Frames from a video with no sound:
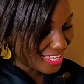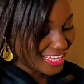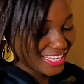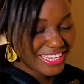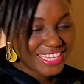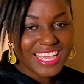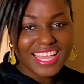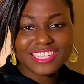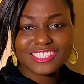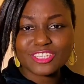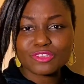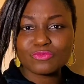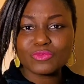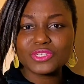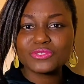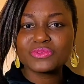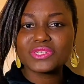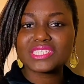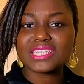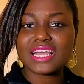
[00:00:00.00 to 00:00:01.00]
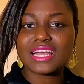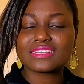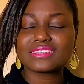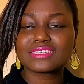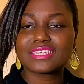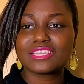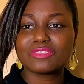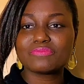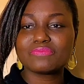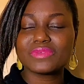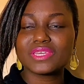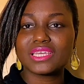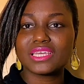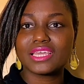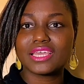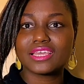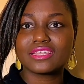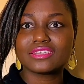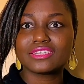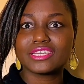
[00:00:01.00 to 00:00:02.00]
Yeah, someone was asking me
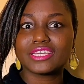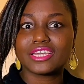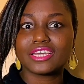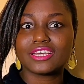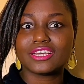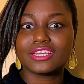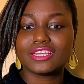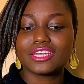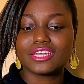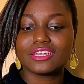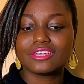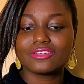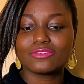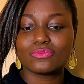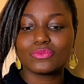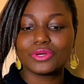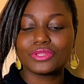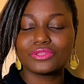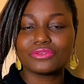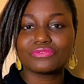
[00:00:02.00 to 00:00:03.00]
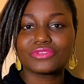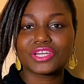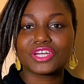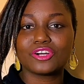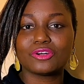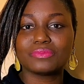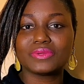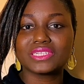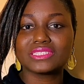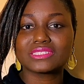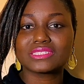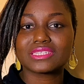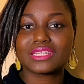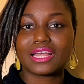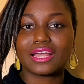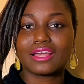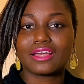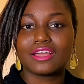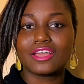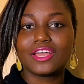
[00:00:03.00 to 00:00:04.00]
earlier in one of the comments
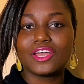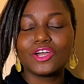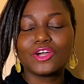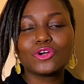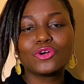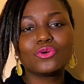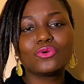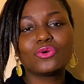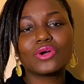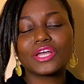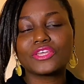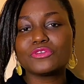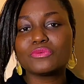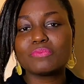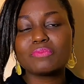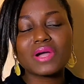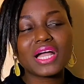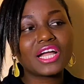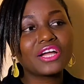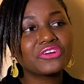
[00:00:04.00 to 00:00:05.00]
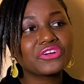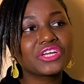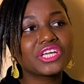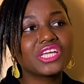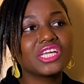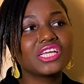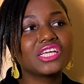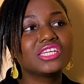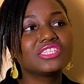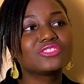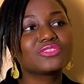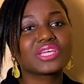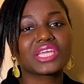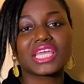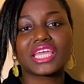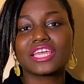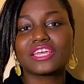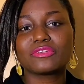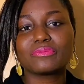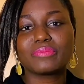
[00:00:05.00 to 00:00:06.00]
that, are you married to
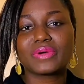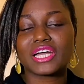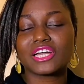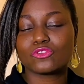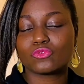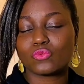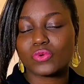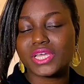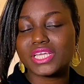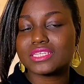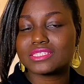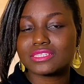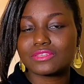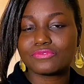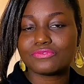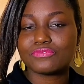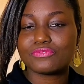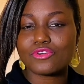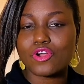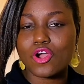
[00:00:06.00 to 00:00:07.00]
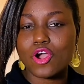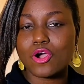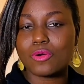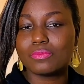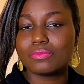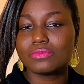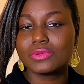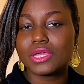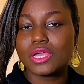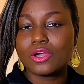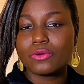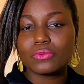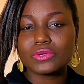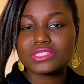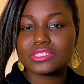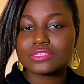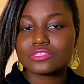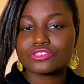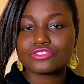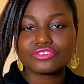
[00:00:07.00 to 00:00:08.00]
Kenyan man? Where is it from? What's
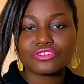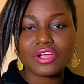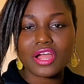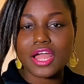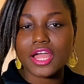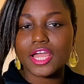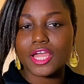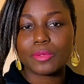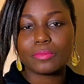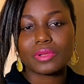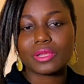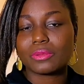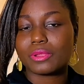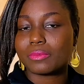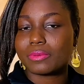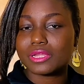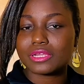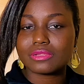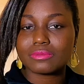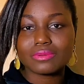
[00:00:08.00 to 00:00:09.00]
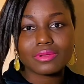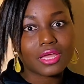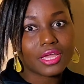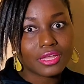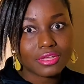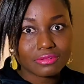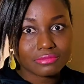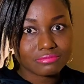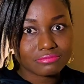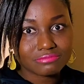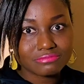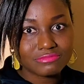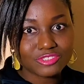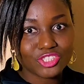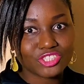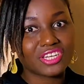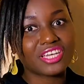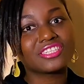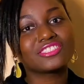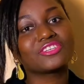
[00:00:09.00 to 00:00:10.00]
his tribe? Blah, blah, blah. I'm like,
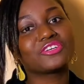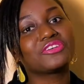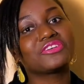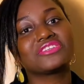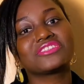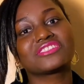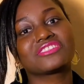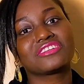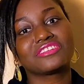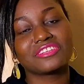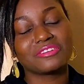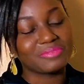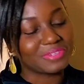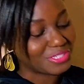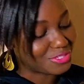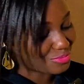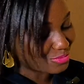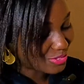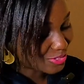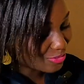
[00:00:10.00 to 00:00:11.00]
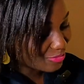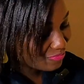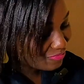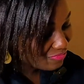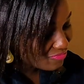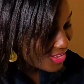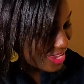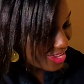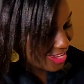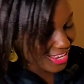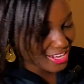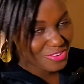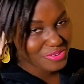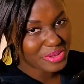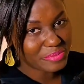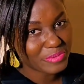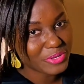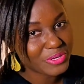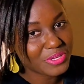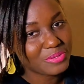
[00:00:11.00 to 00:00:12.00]
should I tell you his surname as well? Anyway, I'm
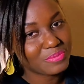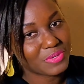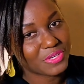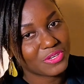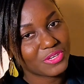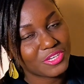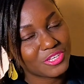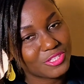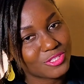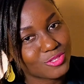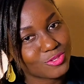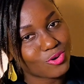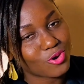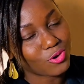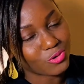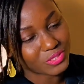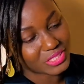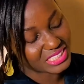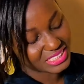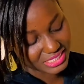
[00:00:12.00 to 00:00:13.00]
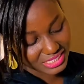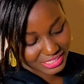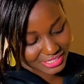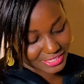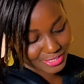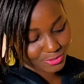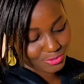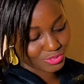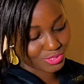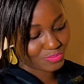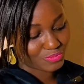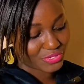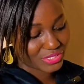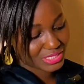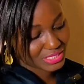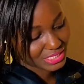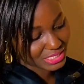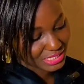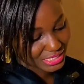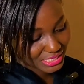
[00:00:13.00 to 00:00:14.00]
not going to be going into all the details, but
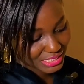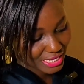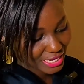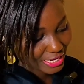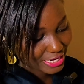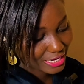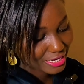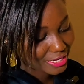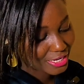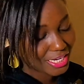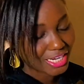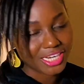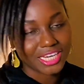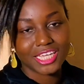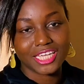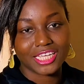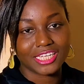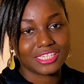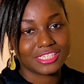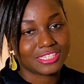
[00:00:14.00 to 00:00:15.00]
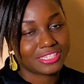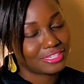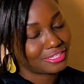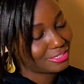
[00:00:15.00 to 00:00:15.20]
he's Kenyan and